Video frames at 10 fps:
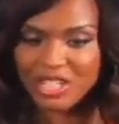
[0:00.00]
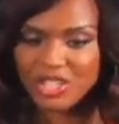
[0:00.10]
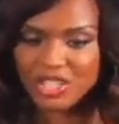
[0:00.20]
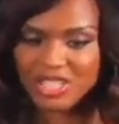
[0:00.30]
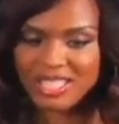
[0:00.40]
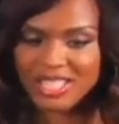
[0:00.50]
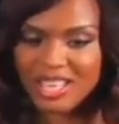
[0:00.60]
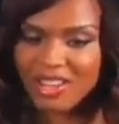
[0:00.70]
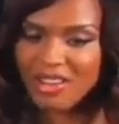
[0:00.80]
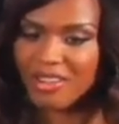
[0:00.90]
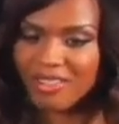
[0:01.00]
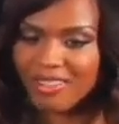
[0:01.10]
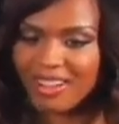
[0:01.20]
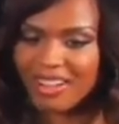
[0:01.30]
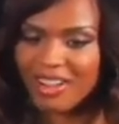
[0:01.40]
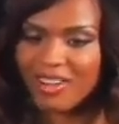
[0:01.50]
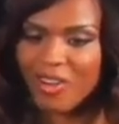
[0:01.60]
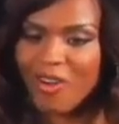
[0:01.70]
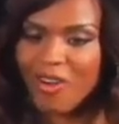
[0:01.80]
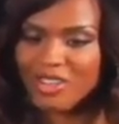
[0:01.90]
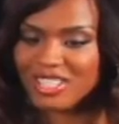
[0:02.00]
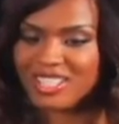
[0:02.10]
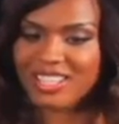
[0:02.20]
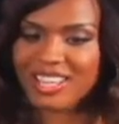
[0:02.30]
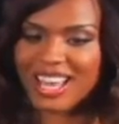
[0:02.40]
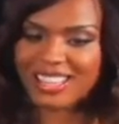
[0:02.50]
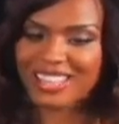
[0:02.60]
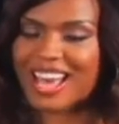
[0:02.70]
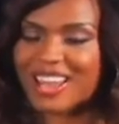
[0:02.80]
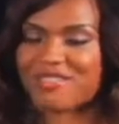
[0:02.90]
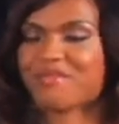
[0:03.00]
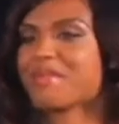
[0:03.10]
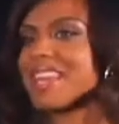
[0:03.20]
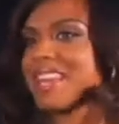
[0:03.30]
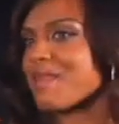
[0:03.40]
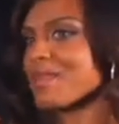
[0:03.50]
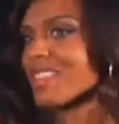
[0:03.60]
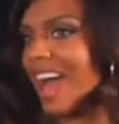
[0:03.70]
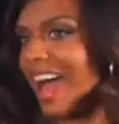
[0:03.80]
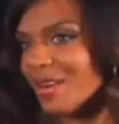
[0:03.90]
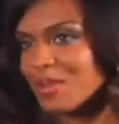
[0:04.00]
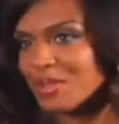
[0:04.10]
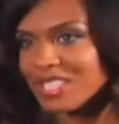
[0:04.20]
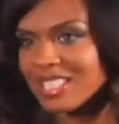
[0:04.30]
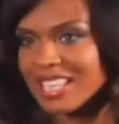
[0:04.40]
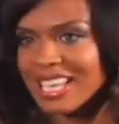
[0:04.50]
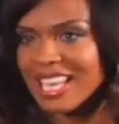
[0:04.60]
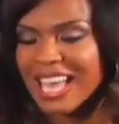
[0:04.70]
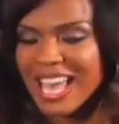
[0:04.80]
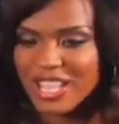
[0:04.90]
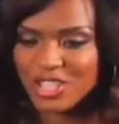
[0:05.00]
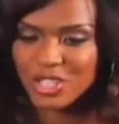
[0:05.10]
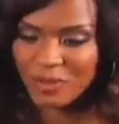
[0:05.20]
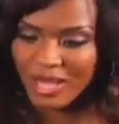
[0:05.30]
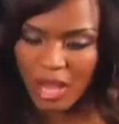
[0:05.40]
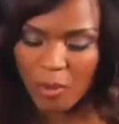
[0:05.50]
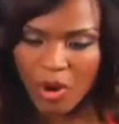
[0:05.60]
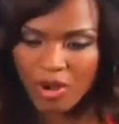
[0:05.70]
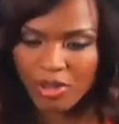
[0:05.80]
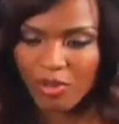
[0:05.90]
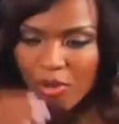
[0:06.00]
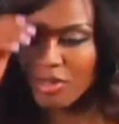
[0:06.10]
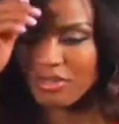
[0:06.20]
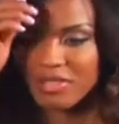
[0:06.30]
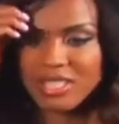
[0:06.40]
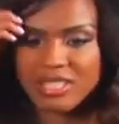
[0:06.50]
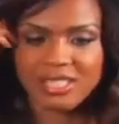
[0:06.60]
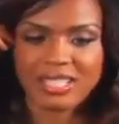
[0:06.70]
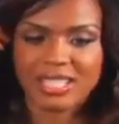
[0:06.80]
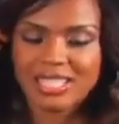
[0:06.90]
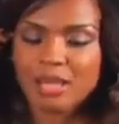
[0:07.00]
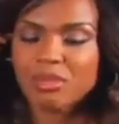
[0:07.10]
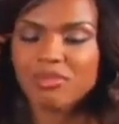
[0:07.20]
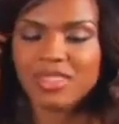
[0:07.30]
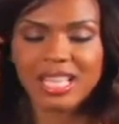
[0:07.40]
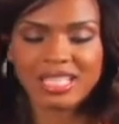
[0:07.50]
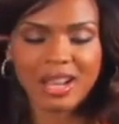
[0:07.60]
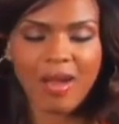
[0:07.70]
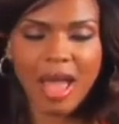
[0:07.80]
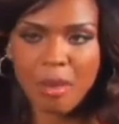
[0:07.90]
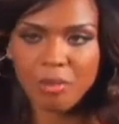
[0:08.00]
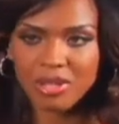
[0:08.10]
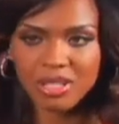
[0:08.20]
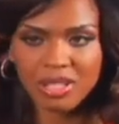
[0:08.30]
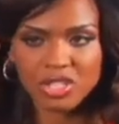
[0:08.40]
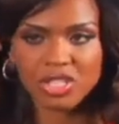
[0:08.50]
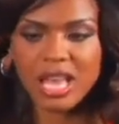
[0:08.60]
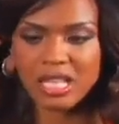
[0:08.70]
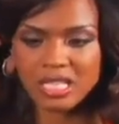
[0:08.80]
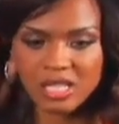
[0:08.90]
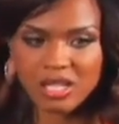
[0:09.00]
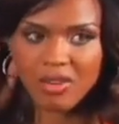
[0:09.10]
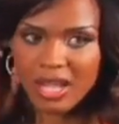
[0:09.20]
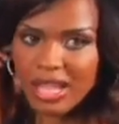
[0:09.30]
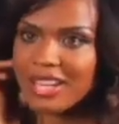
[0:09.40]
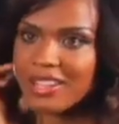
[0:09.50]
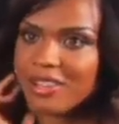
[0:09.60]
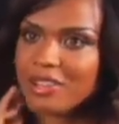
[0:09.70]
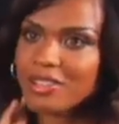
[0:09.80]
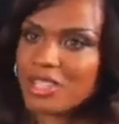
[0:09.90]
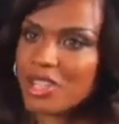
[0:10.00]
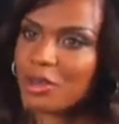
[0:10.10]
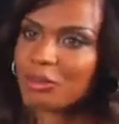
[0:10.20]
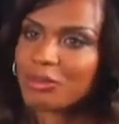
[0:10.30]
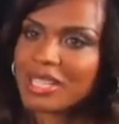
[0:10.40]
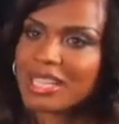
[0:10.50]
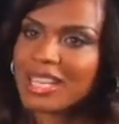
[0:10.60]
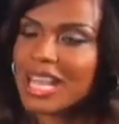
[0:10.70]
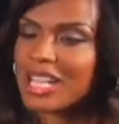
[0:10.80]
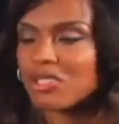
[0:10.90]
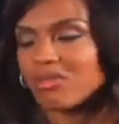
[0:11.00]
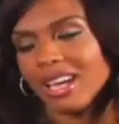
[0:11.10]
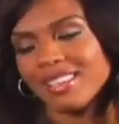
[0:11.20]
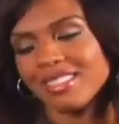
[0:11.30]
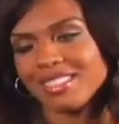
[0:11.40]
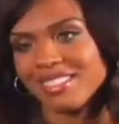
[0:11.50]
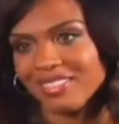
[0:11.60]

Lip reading: She's there causing a lot of mayhem in the house, and she's playing a part of all of the deceptive things that are happening. She has her hand in it, so not too nice.